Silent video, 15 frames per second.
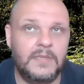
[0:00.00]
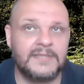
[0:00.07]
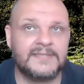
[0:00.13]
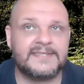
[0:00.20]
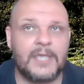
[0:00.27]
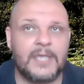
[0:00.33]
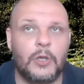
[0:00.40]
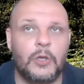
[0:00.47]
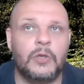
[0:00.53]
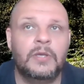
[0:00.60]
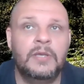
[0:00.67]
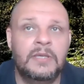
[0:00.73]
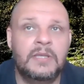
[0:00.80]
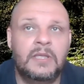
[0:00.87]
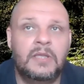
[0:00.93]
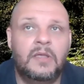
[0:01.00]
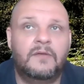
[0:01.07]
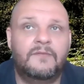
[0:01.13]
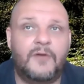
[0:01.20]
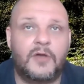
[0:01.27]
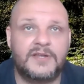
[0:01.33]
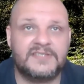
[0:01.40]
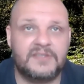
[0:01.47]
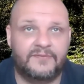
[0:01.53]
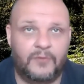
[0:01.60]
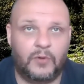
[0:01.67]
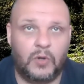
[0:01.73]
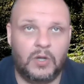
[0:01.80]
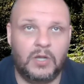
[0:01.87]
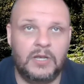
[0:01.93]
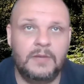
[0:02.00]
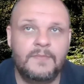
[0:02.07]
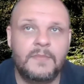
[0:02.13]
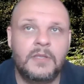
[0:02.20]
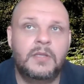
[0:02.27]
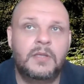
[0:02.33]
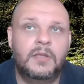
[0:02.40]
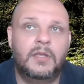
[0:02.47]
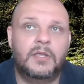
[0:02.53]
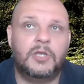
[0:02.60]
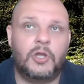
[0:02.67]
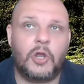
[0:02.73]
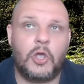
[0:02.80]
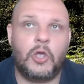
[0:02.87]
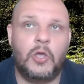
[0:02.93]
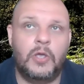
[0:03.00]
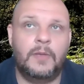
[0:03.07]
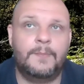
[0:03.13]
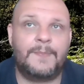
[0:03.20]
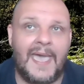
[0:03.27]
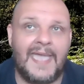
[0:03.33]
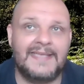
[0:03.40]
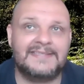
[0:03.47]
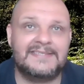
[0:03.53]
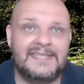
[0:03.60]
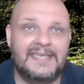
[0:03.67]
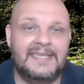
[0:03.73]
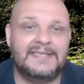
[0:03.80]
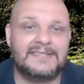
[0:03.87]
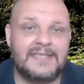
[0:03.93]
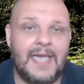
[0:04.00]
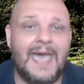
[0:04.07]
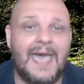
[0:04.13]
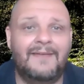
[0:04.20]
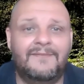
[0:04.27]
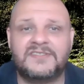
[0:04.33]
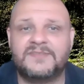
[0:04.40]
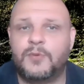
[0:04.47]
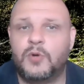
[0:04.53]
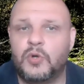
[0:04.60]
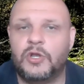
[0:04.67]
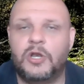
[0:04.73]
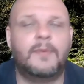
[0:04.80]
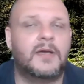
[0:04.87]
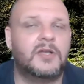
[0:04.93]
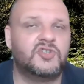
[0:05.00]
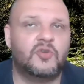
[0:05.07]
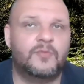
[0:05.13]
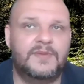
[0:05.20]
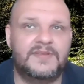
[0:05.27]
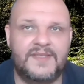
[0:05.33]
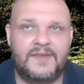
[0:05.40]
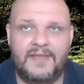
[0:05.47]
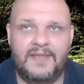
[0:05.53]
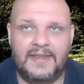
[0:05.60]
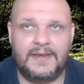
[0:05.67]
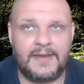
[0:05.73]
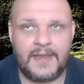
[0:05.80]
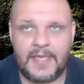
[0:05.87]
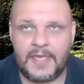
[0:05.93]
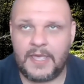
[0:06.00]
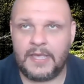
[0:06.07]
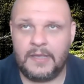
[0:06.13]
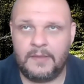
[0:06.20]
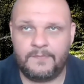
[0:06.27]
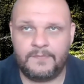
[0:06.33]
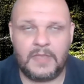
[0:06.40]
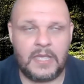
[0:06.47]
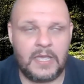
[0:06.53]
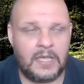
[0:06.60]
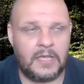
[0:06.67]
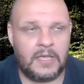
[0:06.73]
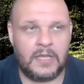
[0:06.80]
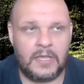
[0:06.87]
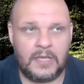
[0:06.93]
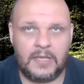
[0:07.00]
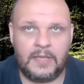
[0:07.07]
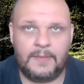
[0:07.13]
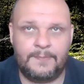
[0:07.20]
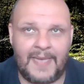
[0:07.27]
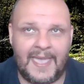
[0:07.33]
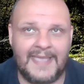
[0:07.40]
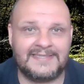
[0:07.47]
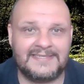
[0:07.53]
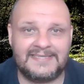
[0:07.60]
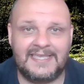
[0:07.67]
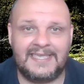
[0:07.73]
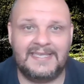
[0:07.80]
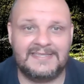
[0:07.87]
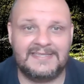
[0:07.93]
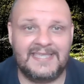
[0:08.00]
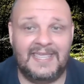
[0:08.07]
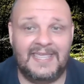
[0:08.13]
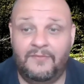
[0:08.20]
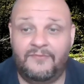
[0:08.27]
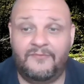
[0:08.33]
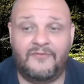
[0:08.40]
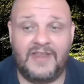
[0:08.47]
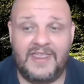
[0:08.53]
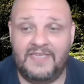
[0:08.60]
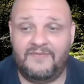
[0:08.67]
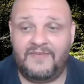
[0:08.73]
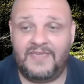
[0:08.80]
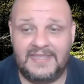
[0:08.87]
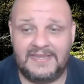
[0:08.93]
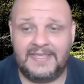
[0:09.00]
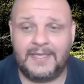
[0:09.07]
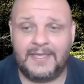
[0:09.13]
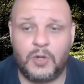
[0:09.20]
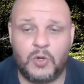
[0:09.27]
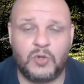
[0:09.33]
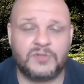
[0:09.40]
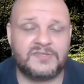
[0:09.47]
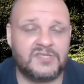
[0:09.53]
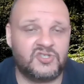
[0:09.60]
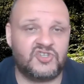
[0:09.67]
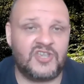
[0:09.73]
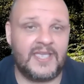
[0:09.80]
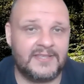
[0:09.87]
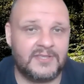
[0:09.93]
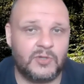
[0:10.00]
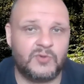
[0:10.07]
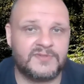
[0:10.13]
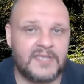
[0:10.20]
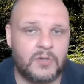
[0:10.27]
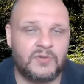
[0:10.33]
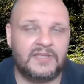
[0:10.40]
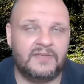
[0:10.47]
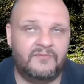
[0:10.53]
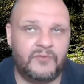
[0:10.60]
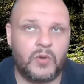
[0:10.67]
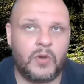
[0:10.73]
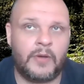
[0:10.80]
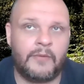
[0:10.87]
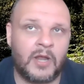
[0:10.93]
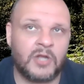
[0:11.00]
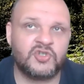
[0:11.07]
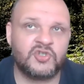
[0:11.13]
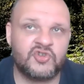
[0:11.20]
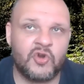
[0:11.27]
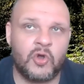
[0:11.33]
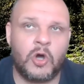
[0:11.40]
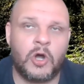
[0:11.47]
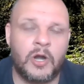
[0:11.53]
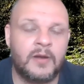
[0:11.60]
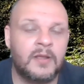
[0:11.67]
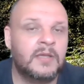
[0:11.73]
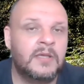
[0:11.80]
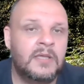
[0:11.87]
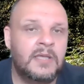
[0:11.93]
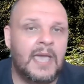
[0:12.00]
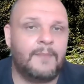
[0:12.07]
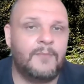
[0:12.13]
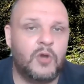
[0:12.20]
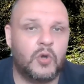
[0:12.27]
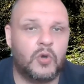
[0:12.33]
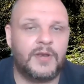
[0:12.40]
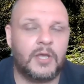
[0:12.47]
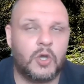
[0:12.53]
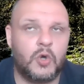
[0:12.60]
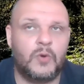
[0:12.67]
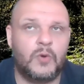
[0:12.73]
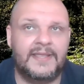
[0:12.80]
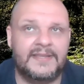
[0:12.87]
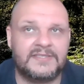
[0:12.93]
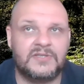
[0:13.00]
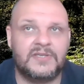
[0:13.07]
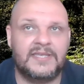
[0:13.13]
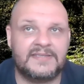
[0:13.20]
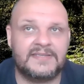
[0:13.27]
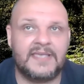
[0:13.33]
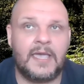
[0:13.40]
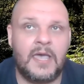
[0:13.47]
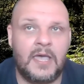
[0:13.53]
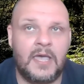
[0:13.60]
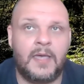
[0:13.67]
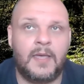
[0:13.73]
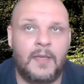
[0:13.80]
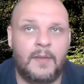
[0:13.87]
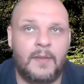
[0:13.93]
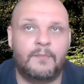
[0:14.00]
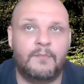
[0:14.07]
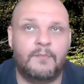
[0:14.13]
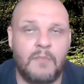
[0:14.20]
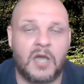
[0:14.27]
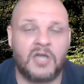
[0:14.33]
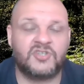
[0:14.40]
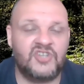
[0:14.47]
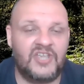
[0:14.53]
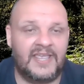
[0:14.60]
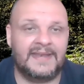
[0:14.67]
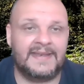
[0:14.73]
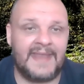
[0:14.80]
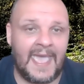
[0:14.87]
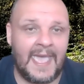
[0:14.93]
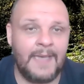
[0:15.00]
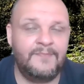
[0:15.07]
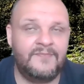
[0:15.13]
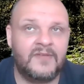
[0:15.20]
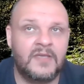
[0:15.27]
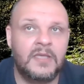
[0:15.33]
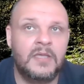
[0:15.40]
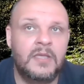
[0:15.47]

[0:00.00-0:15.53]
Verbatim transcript: So, first of all, you know, Pisces, I've spoken about Jupiter in um, uh, Pisces in free videos. Check those out if you are unsure. I'm not going to go into it uh, much in depth,